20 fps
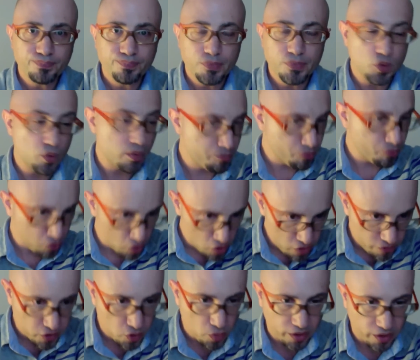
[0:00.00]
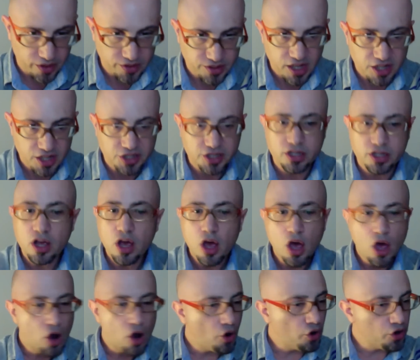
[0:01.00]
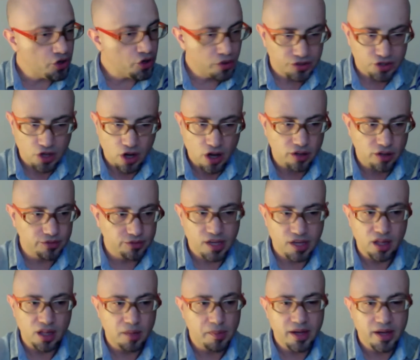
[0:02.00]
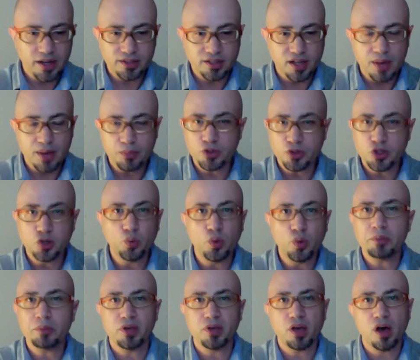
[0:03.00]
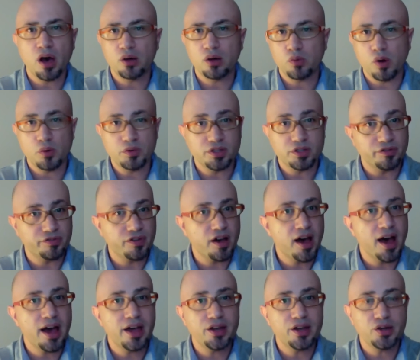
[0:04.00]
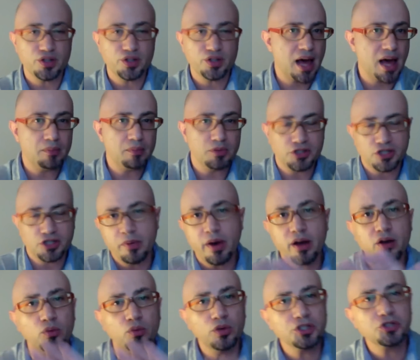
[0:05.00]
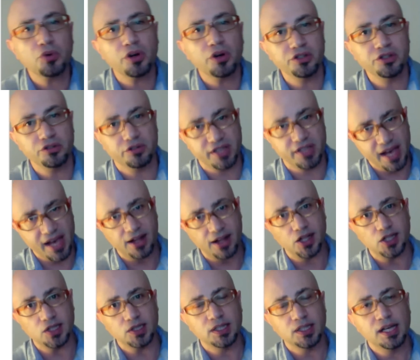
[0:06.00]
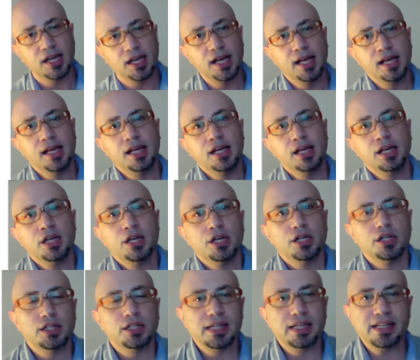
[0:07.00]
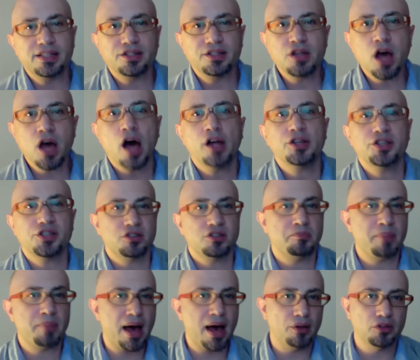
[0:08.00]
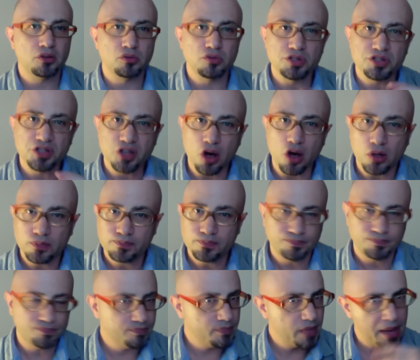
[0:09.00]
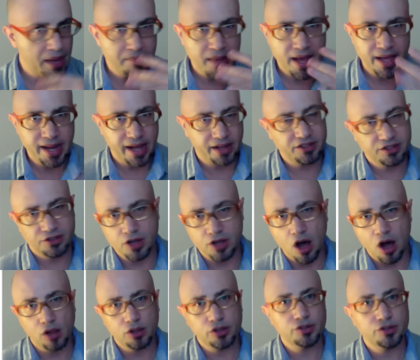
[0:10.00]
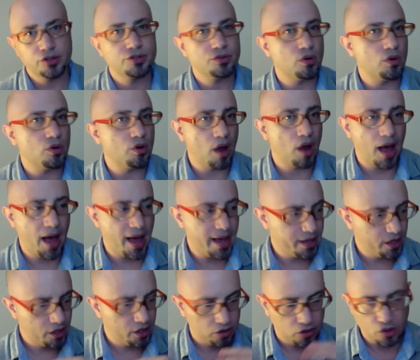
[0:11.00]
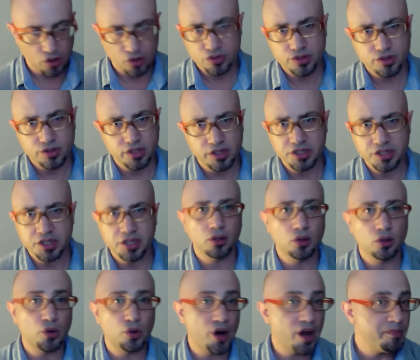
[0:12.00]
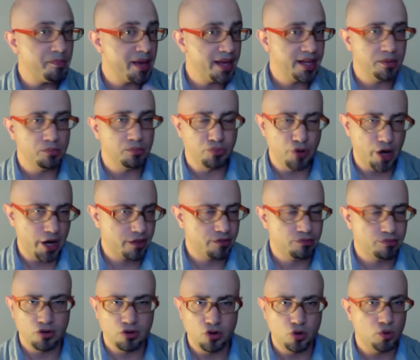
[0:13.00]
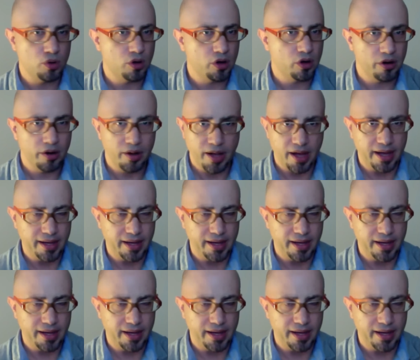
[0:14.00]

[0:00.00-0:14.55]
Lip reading: to improve an organization. Or you could tell about a time when you went beyond what was defined or established. No matter which one you tell, it's not just about the result. I made X dollars, or I closed a deal, or I made a breakthrough, or